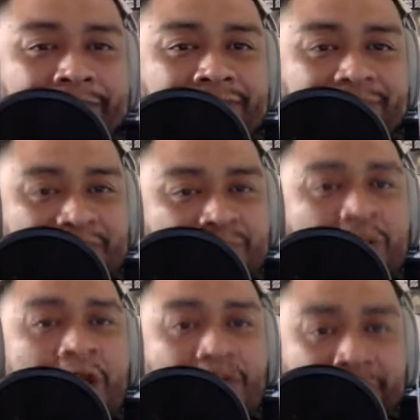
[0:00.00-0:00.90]
something's
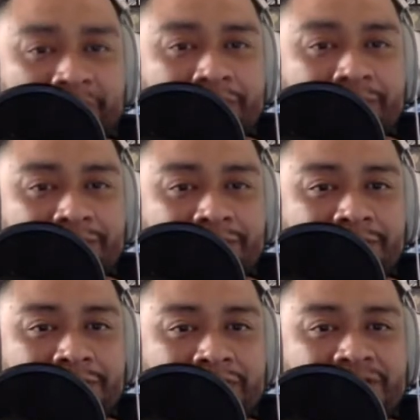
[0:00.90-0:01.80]
bothering you.
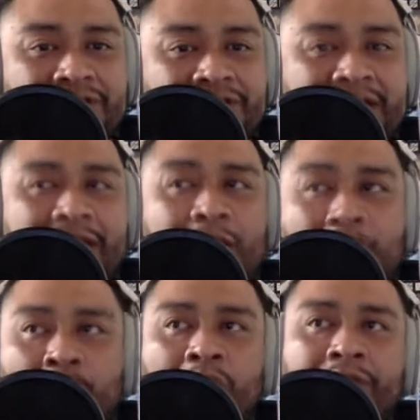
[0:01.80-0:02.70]
And she's saying,
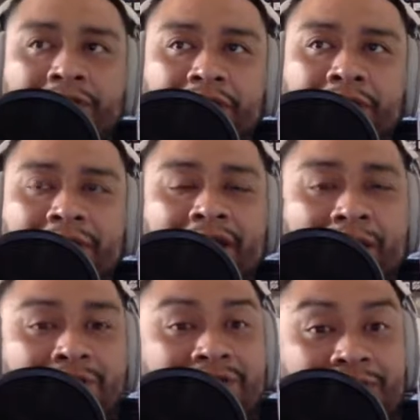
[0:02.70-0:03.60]
oh, well, like
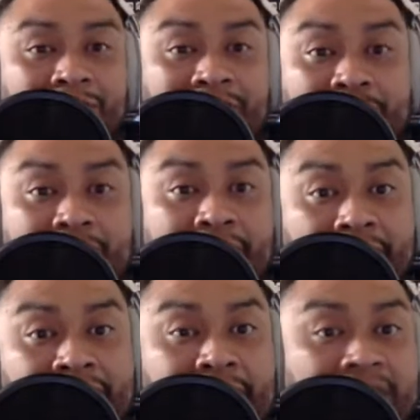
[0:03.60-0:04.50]
I wasn't really
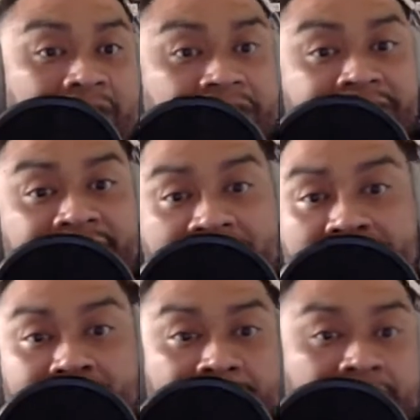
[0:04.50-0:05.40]
prepared to meet his
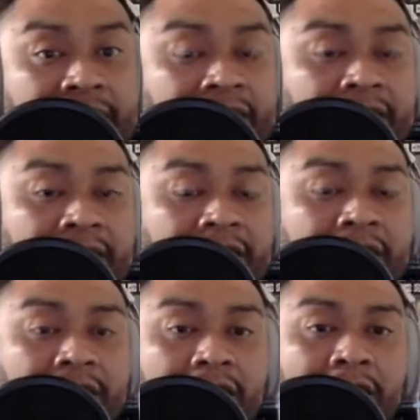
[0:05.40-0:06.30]
family.
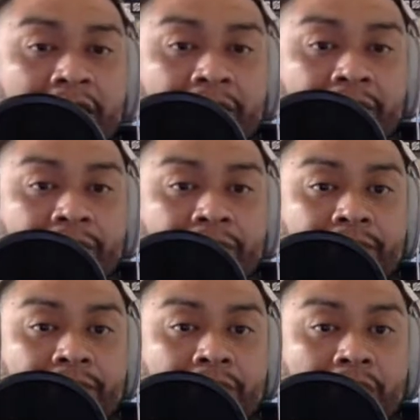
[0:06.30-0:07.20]
Um,
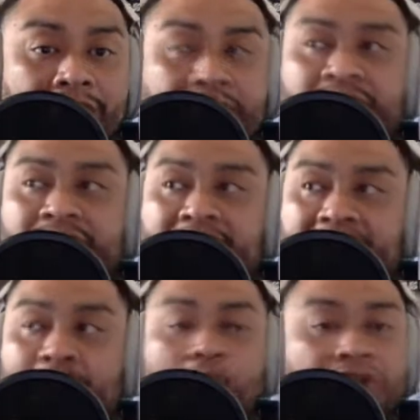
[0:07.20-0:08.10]
Also, she's
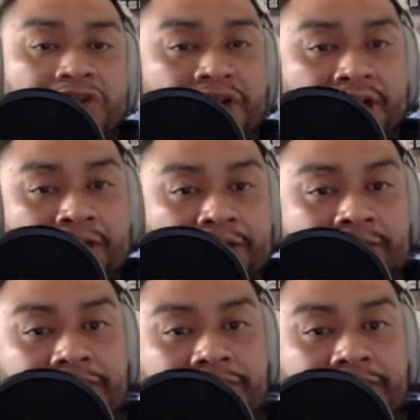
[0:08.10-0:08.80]
kind of questioning,